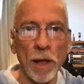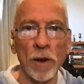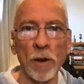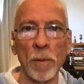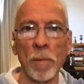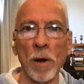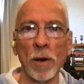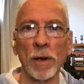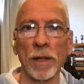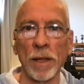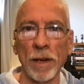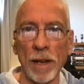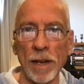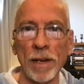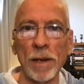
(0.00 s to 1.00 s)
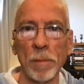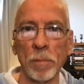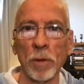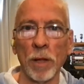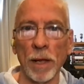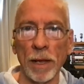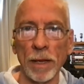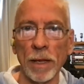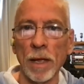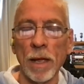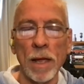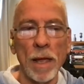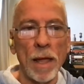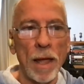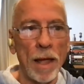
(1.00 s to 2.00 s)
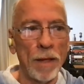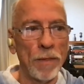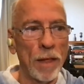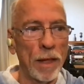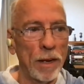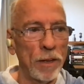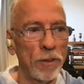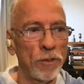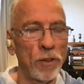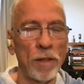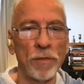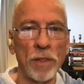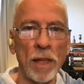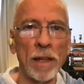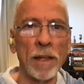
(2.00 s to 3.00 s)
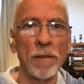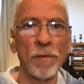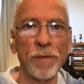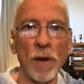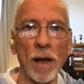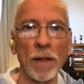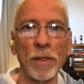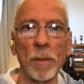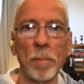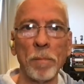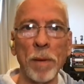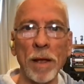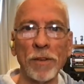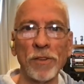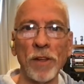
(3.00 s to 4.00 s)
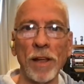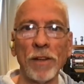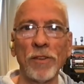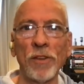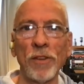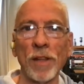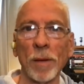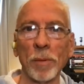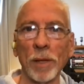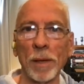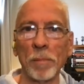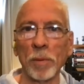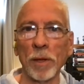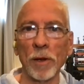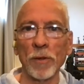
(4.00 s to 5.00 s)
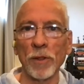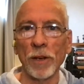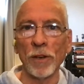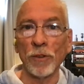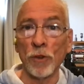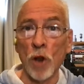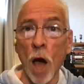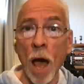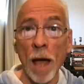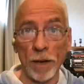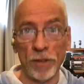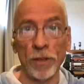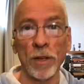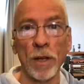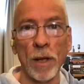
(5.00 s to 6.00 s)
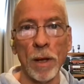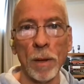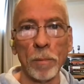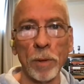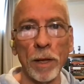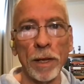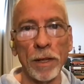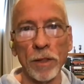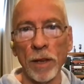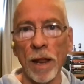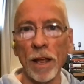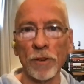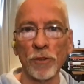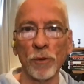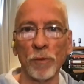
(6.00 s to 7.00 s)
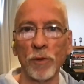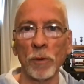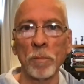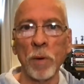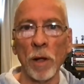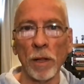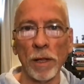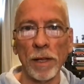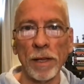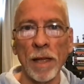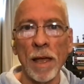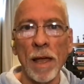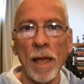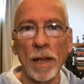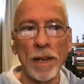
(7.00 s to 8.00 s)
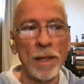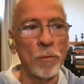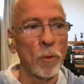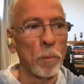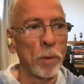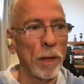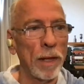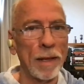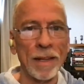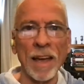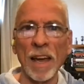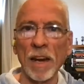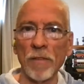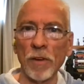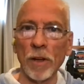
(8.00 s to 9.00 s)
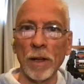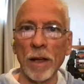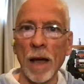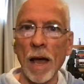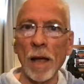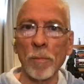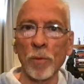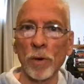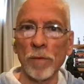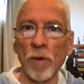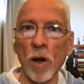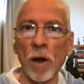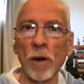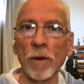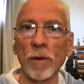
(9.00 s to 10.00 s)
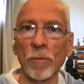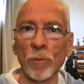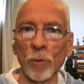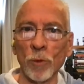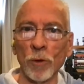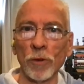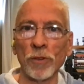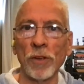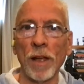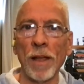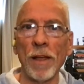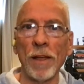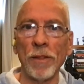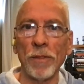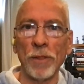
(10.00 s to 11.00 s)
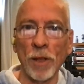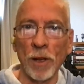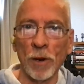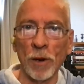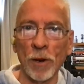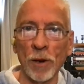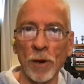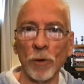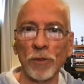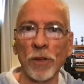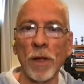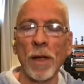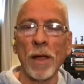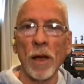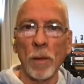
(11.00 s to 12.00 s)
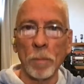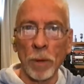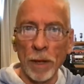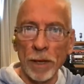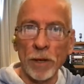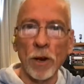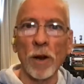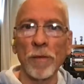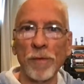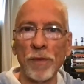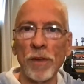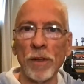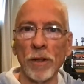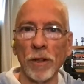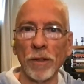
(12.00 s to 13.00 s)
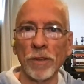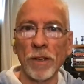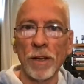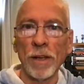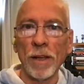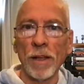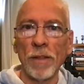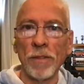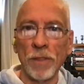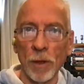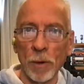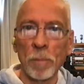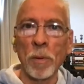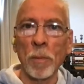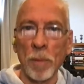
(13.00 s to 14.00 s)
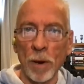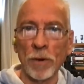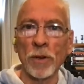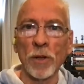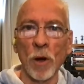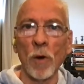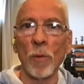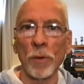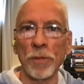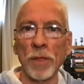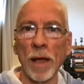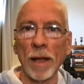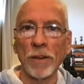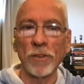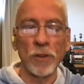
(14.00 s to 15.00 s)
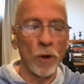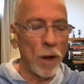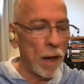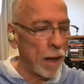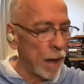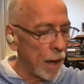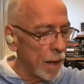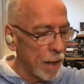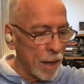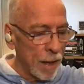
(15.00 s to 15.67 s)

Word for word: care about a Canadian playing. And that is if they can find the best N C double A player that is not playing in the National Football League, and he will play kind of a hybrid of our rules and their rules, playing in our field, they're prepared to go with that. So I